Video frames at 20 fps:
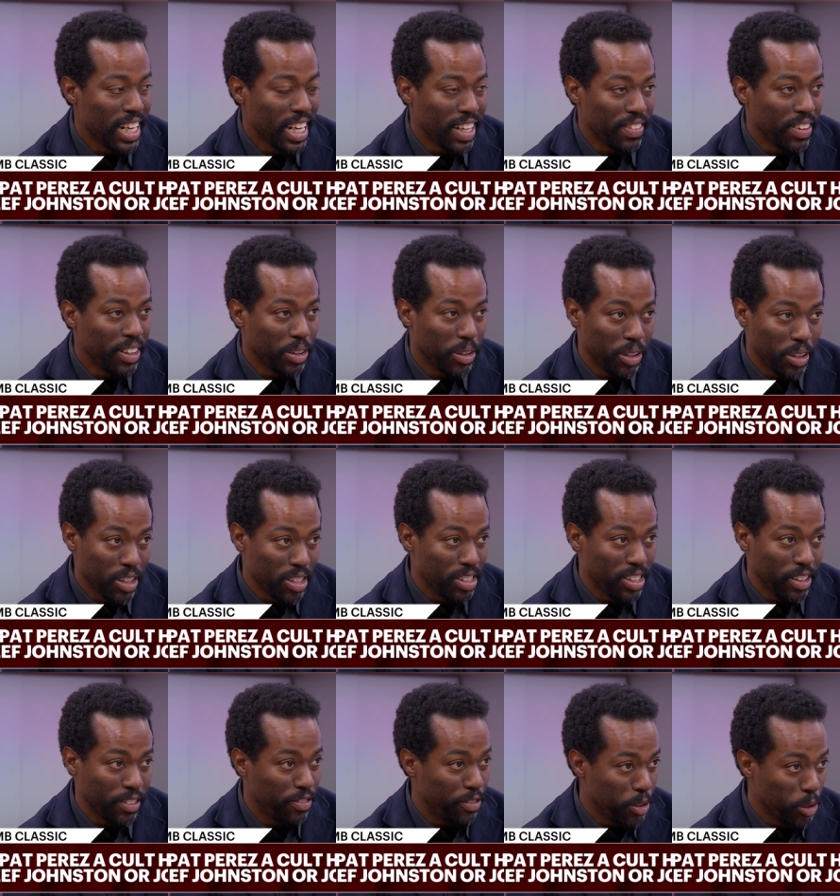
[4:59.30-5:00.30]
And I think you're going to
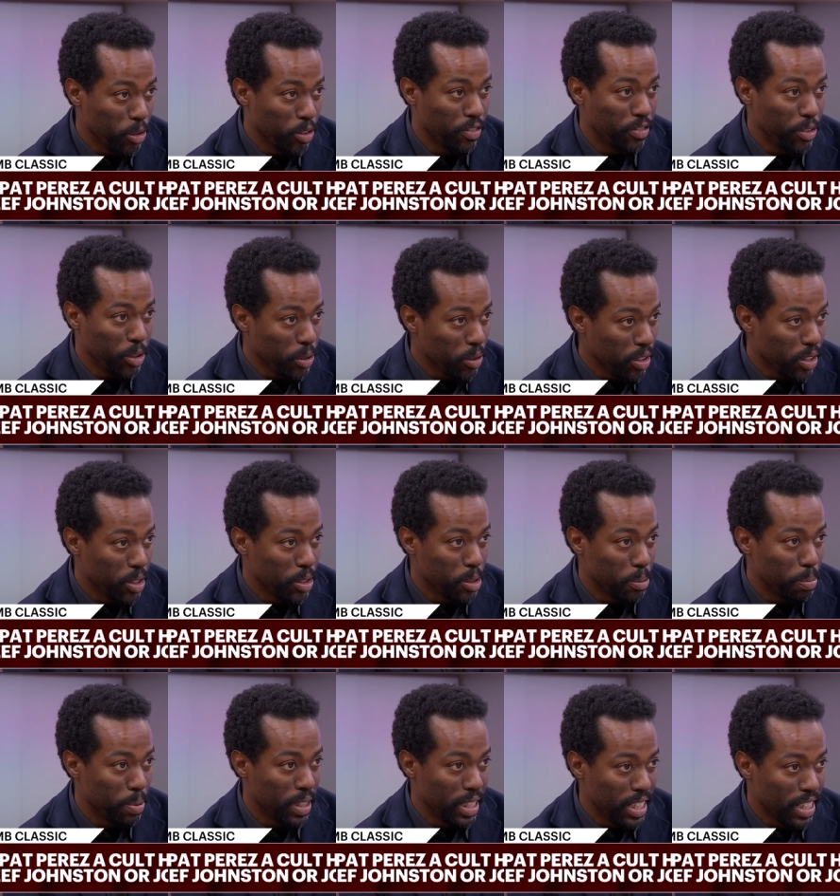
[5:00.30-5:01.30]
see fewer and fewer of those
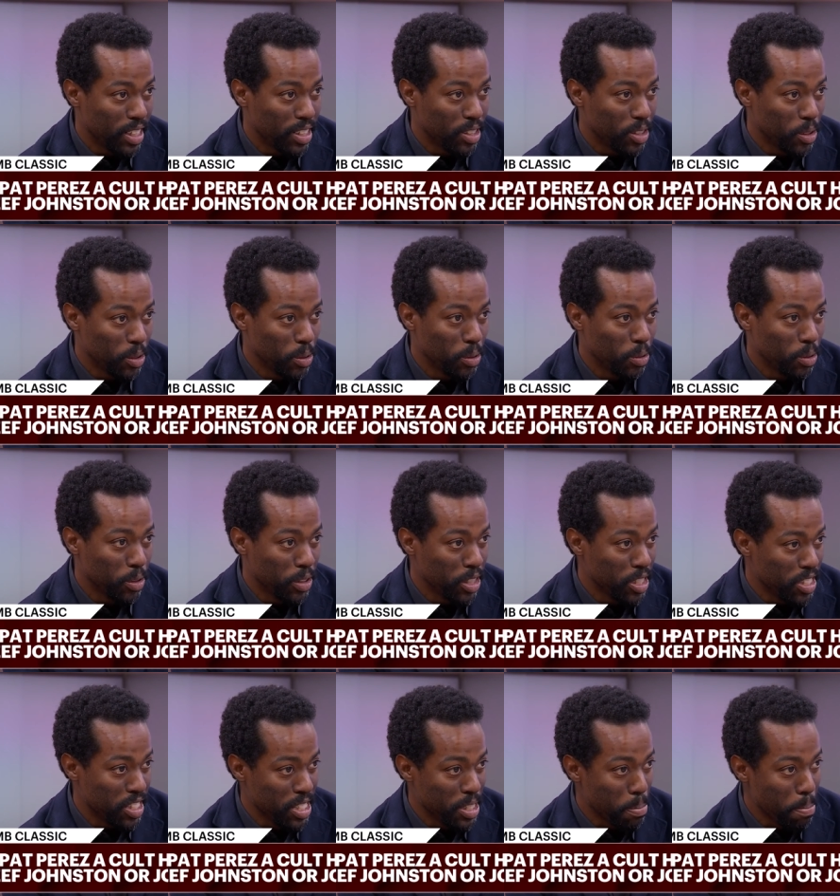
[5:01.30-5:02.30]
players who,
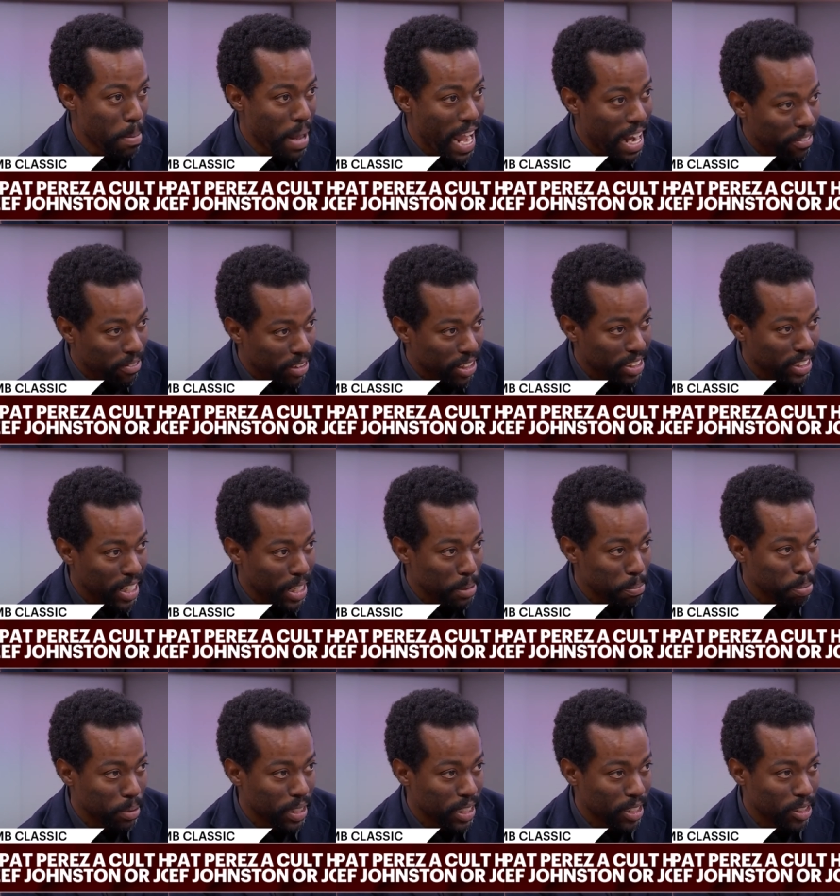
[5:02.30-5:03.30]
these maverick
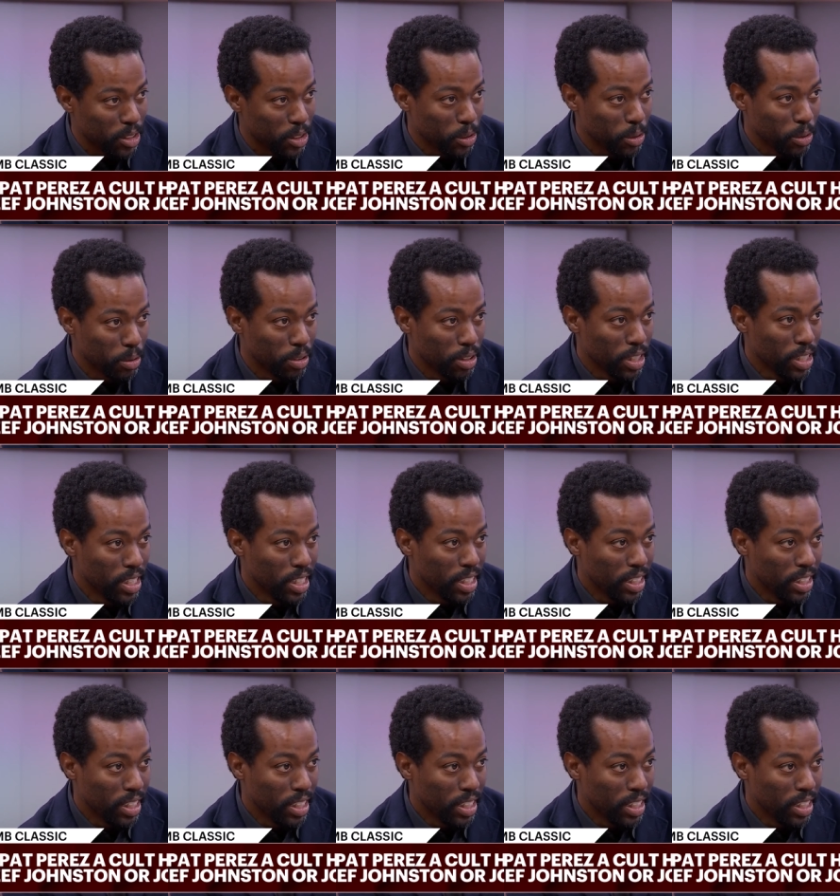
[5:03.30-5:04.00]
type players who,